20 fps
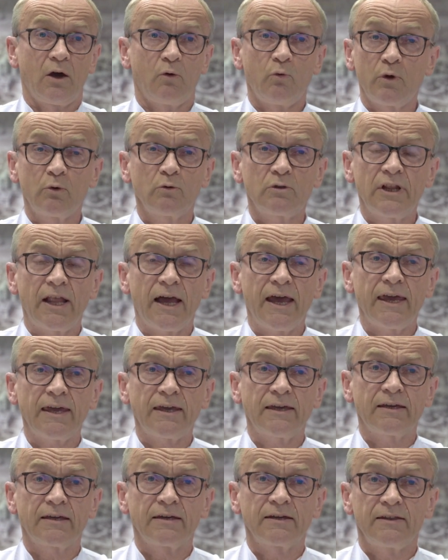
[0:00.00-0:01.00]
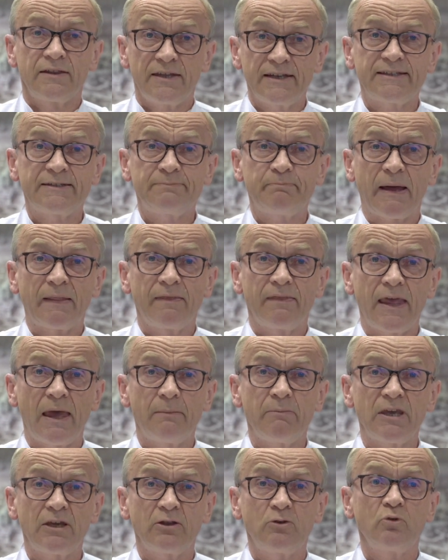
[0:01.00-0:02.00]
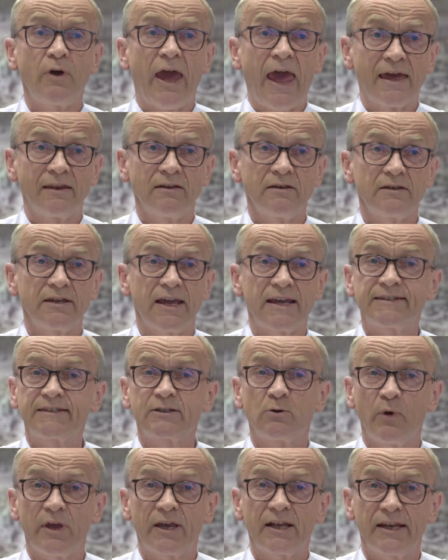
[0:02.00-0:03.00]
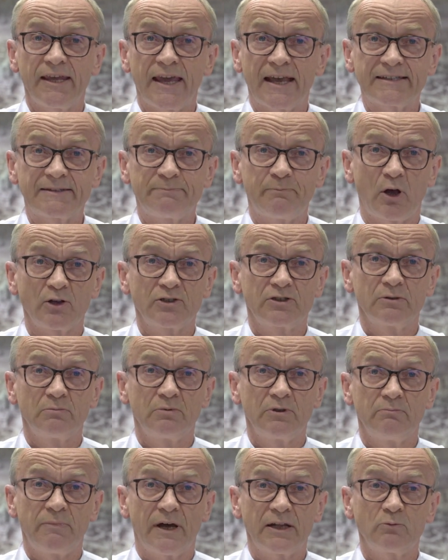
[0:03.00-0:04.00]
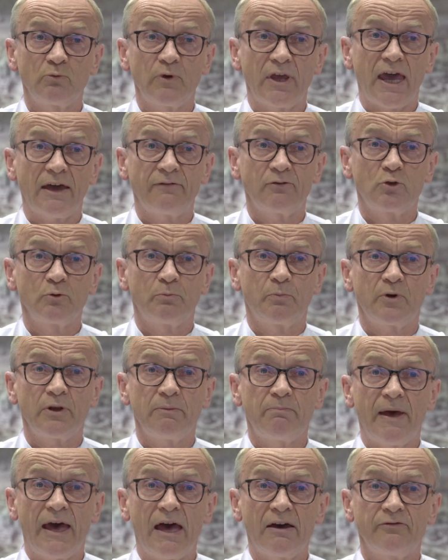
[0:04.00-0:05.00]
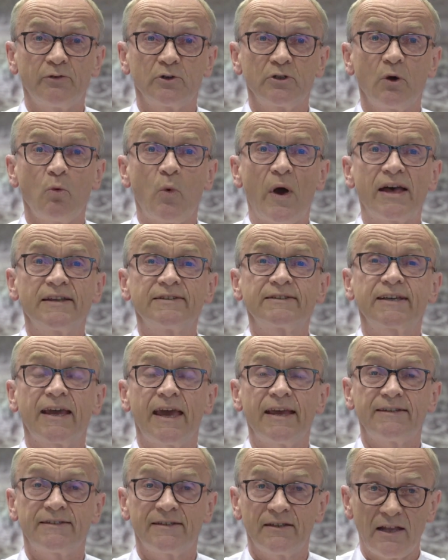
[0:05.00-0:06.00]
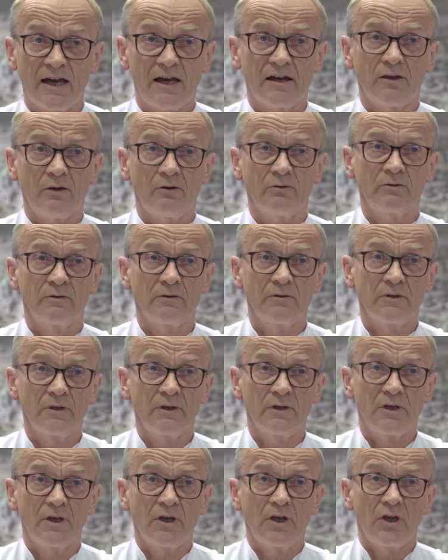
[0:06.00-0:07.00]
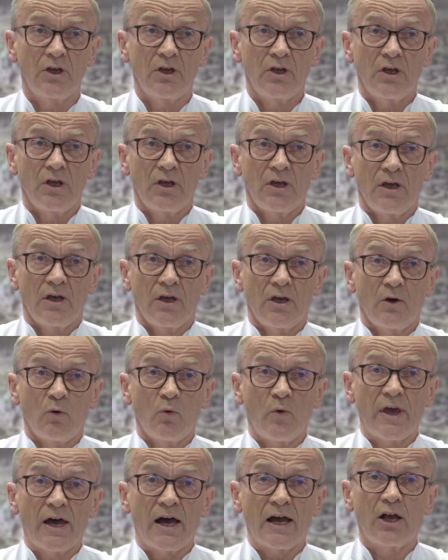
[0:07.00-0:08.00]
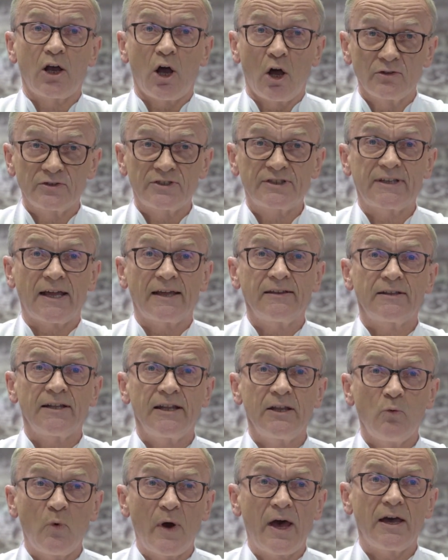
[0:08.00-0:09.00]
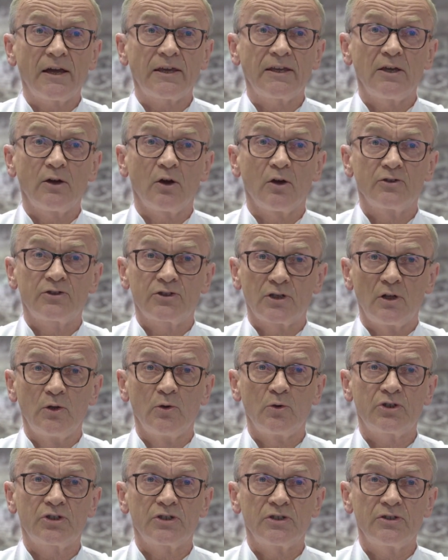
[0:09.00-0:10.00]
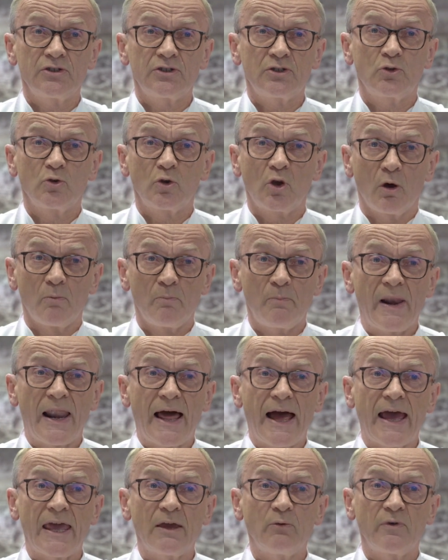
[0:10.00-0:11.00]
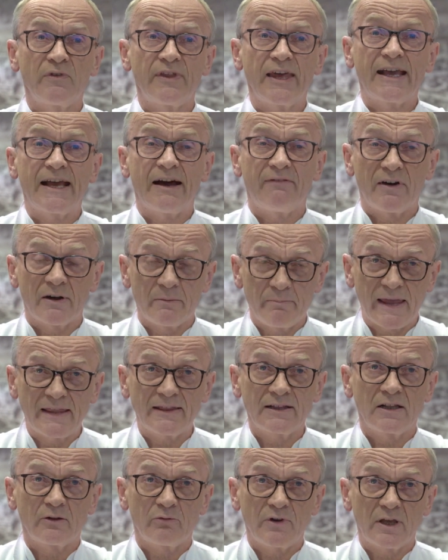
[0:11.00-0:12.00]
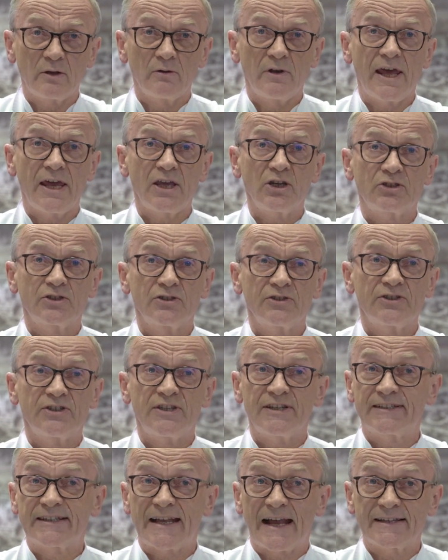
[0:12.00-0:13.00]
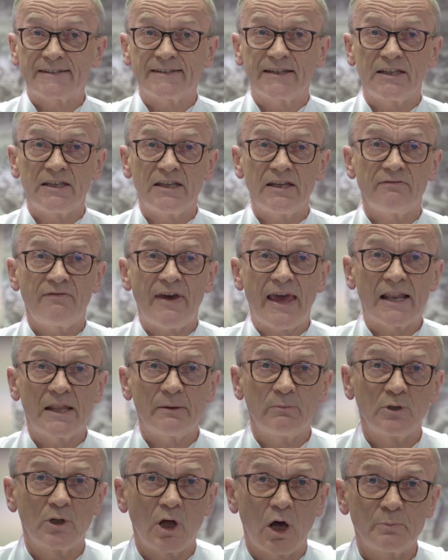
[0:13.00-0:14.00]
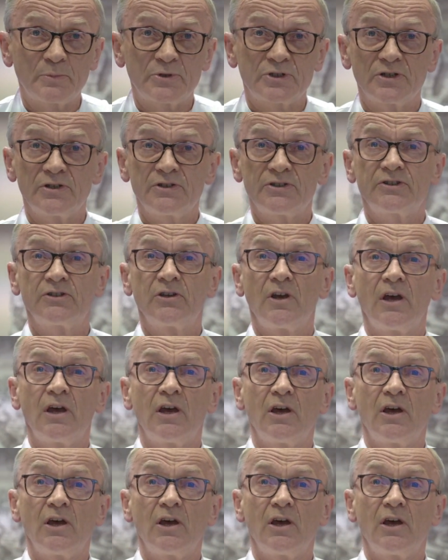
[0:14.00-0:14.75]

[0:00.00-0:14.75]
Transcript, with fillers: We would like this pandemic to end as quickly as possible, but we have to prepare for the worst case scenario. We are constantly working on solutions to comply with the governmental regulations, discussing the available options